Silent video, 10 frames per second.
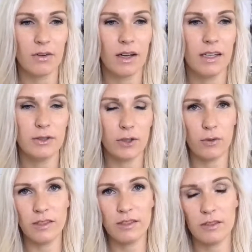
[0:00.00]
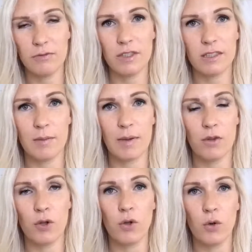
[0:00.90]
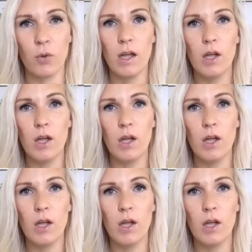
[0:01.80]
All right. So let's first talk about the who.